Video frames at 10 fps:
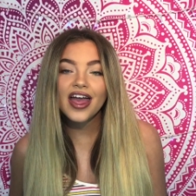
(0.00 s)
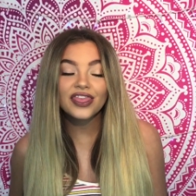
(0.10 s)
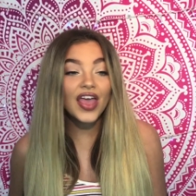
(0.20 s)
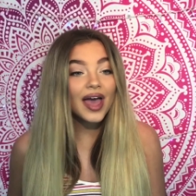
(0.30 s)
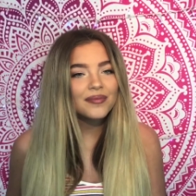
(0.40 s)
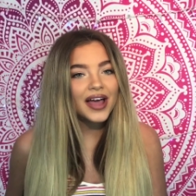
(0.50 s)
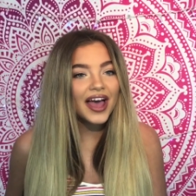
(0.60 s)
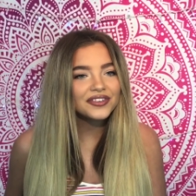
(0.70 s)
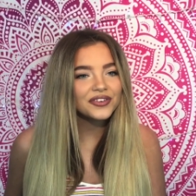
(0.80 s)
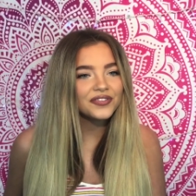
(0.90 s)
them
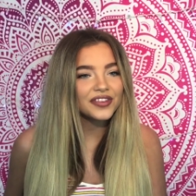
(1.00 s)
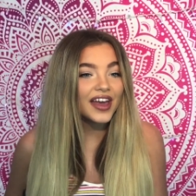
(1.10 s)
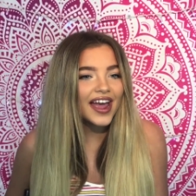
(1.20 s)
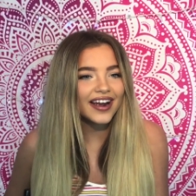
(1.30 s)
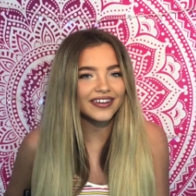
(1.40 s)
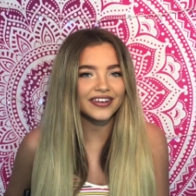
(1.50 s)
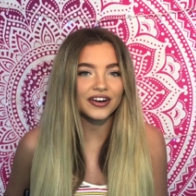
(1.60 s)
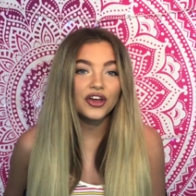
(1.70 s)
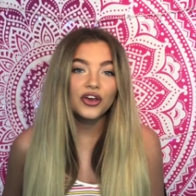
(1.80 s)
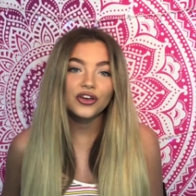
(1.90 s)
guys over there
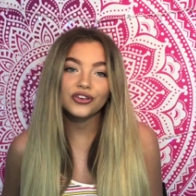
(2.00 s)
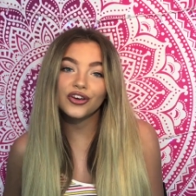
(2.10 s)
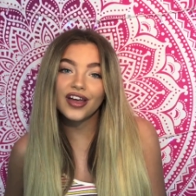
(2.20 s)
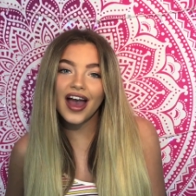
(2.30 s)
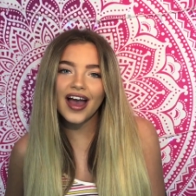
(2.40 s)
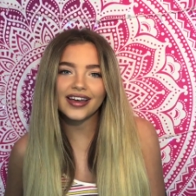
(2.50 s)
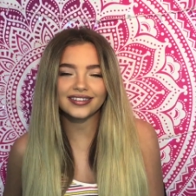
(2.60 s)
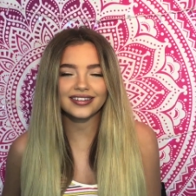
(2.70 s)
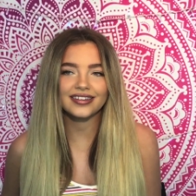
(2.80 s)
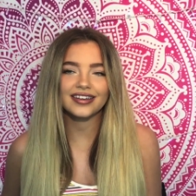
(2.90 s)
or you guys,
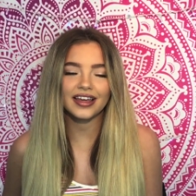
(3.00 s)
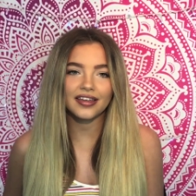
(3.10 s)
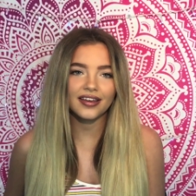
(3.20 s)
and like